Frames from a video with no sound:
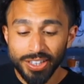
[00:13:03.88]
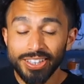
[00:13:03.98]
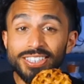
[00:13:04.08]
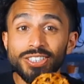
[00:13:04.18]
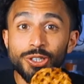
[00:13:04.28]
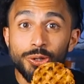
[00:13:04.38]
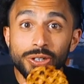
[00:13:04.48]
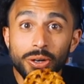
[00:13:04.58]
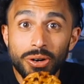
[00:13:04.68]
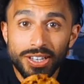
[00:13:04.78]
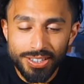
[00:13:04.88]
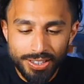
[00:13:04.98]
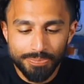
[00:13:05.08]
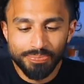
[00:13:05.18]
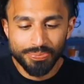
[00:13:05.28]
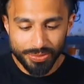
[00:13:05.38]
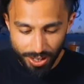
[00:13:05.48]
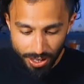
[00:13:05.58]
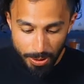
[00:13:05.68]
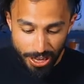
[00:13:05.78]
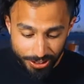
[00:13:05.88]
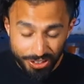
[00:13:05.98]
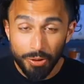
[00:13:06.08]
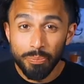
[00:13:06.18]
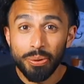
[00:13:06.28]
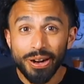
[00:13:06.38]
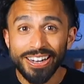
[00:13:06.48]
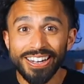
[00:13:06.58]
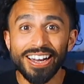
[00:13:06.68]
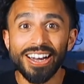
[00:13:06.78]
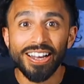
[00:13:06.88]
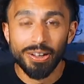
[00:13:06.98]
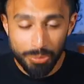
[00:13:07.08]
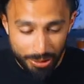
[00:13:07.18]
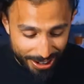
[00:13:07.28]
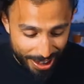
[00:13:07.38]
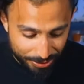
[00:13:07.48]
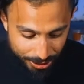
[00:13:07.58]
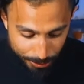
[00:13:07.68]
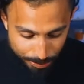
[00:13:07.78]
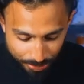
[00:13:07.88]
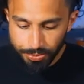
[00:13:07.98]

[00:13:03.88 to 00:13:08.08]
these tuna ones. Oh man, these are pretty, uh, pretty hefty.